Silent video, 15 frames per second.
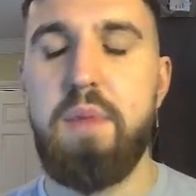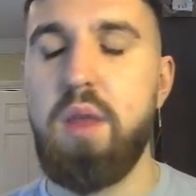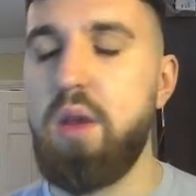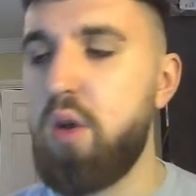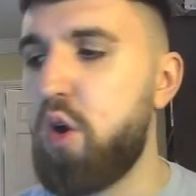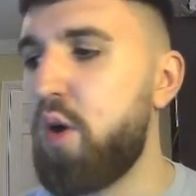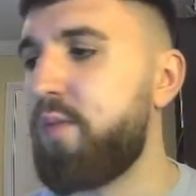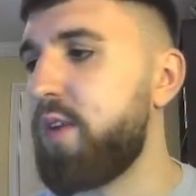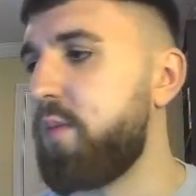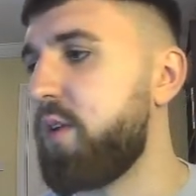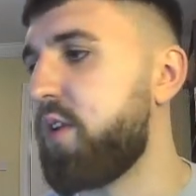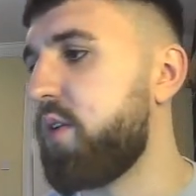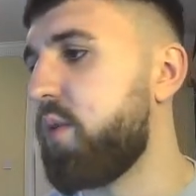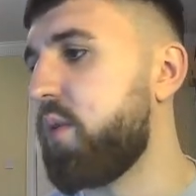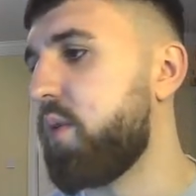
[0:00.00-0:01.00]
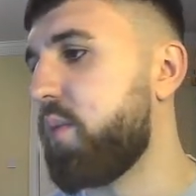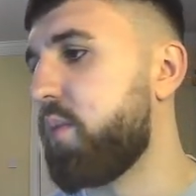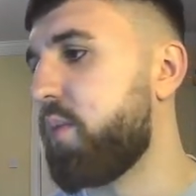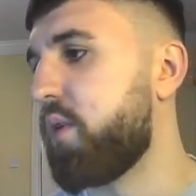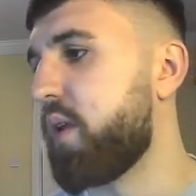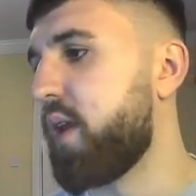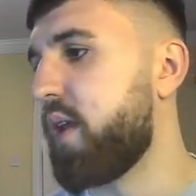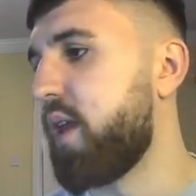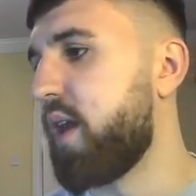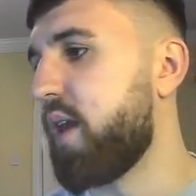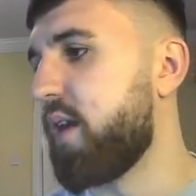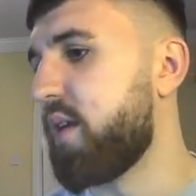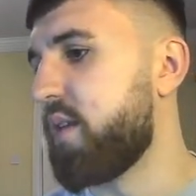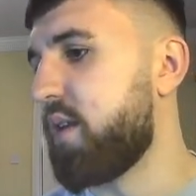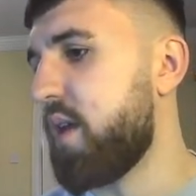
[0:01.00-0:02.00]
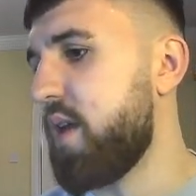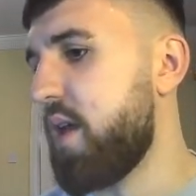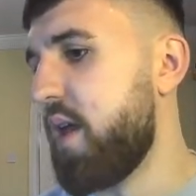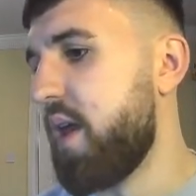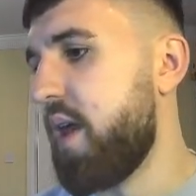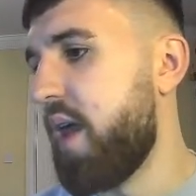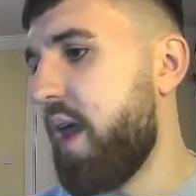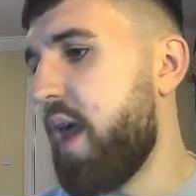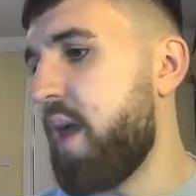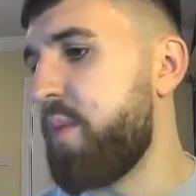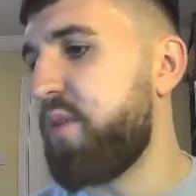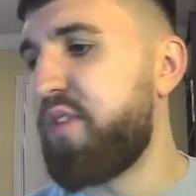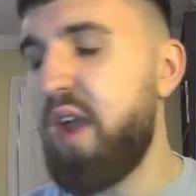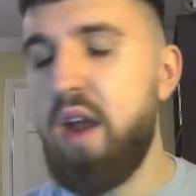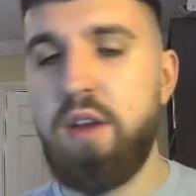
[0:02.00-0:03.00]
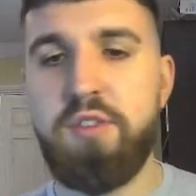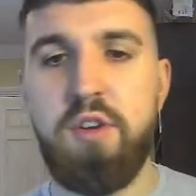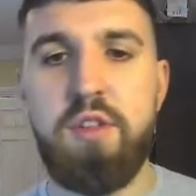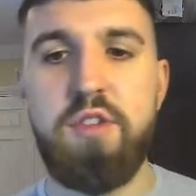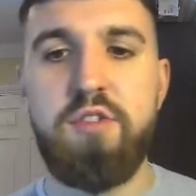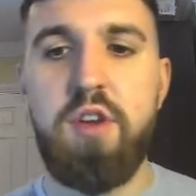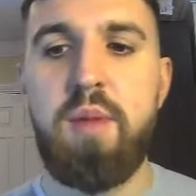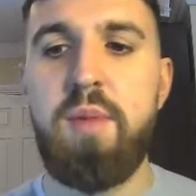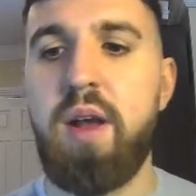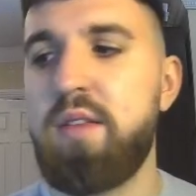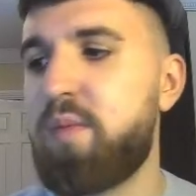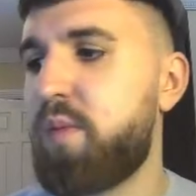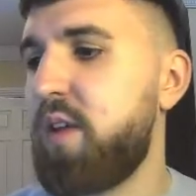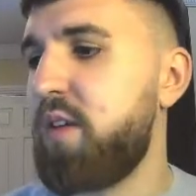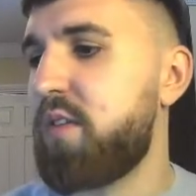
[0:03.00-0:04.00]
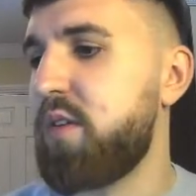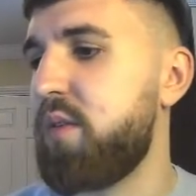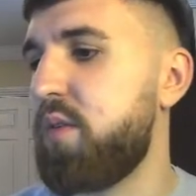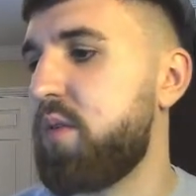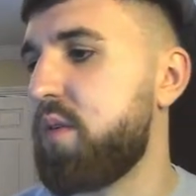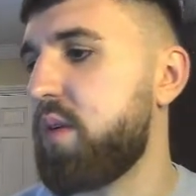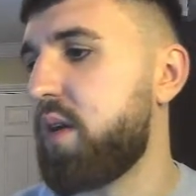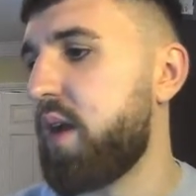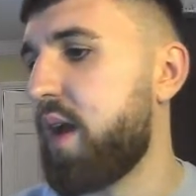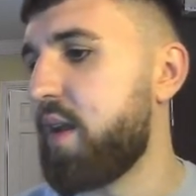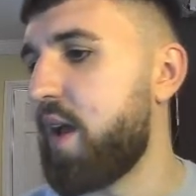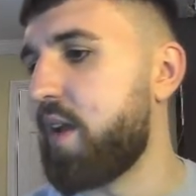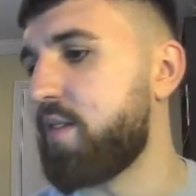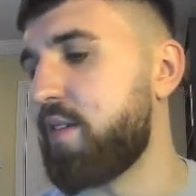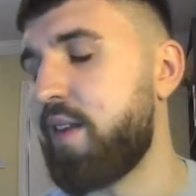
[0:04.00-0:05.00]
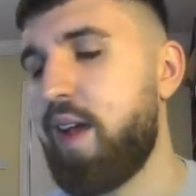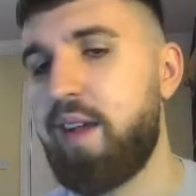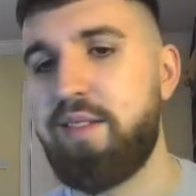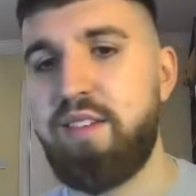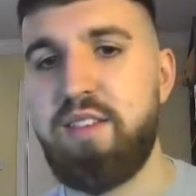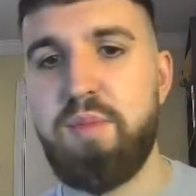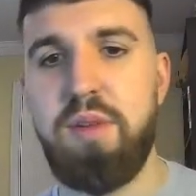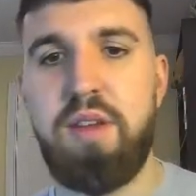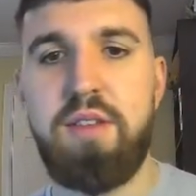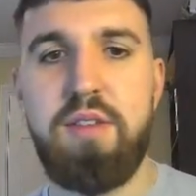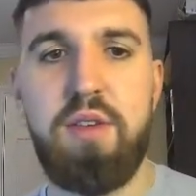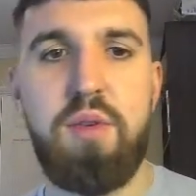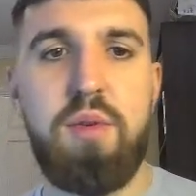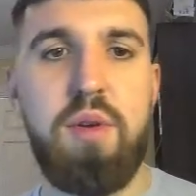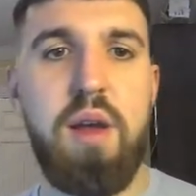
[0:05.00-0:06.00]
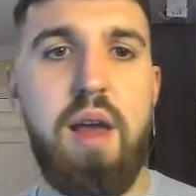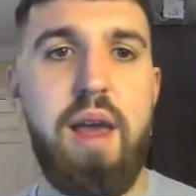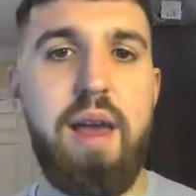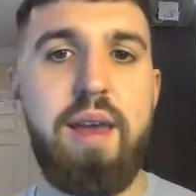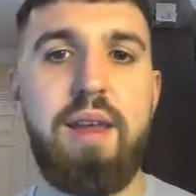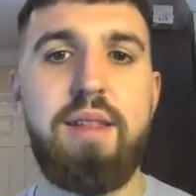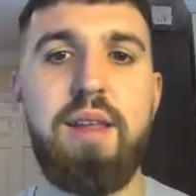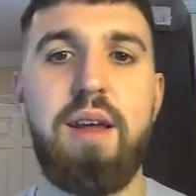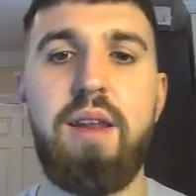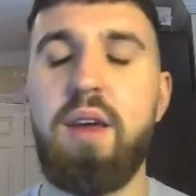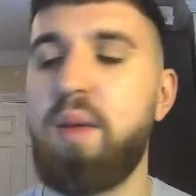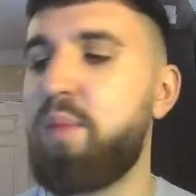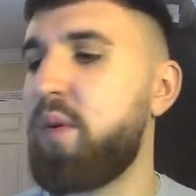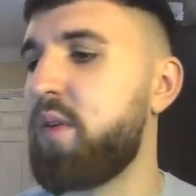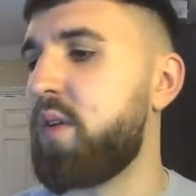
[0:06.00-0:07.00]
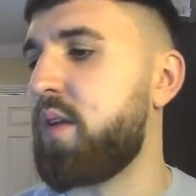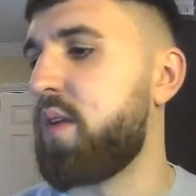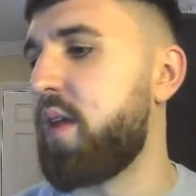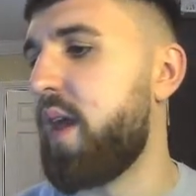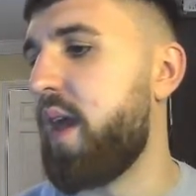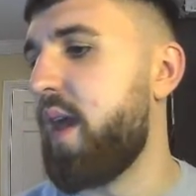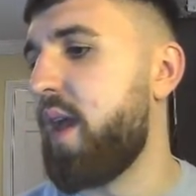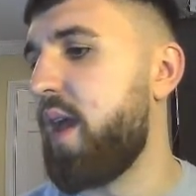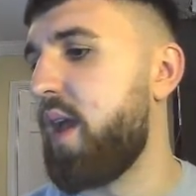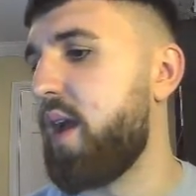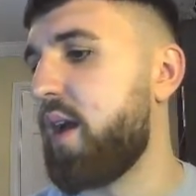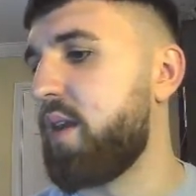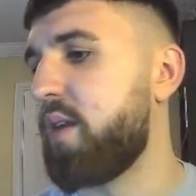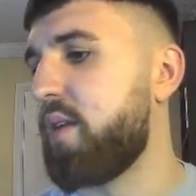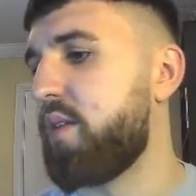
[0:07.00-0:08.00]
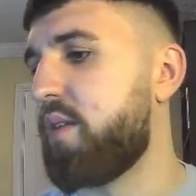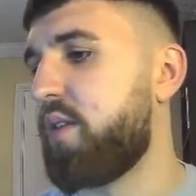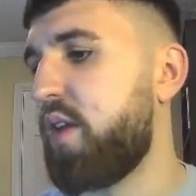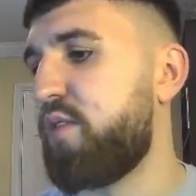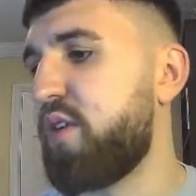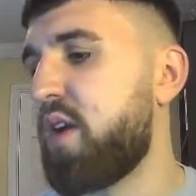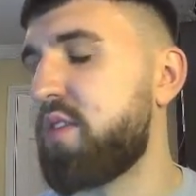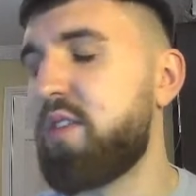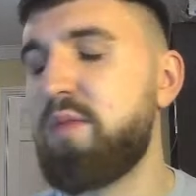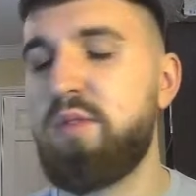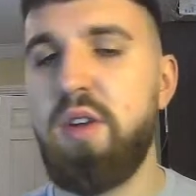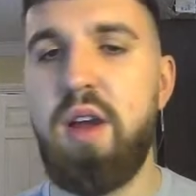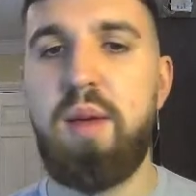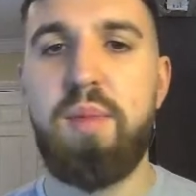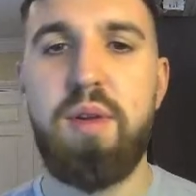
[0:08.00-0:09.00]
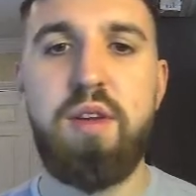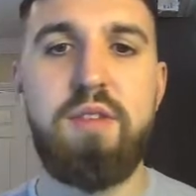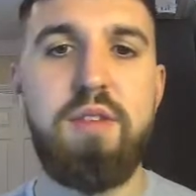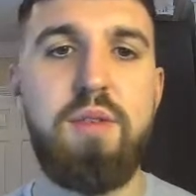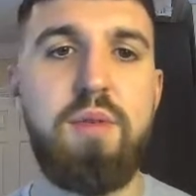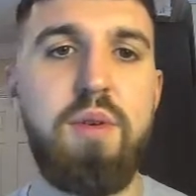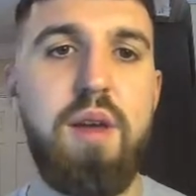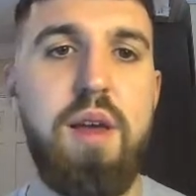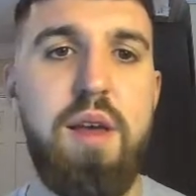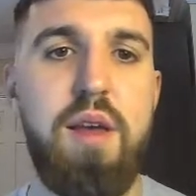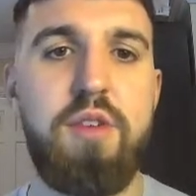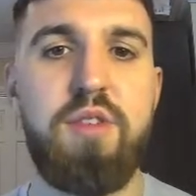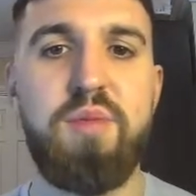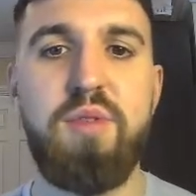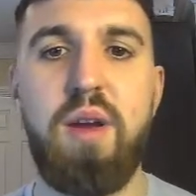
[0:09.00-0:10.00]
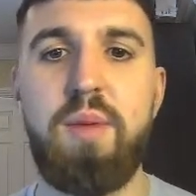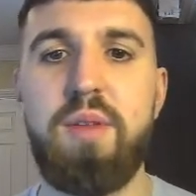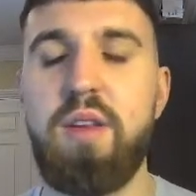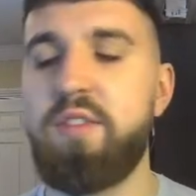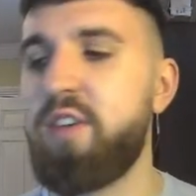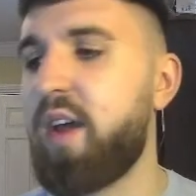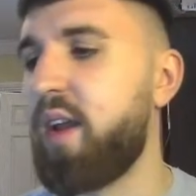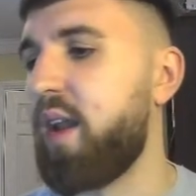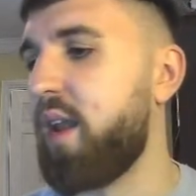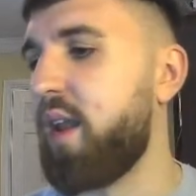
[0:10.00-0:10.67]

Hopefully we do. But if you're enjoying the stream, lads and lassies, please do hit that like button. And if you're not subscribed, please do subscribe to the channel.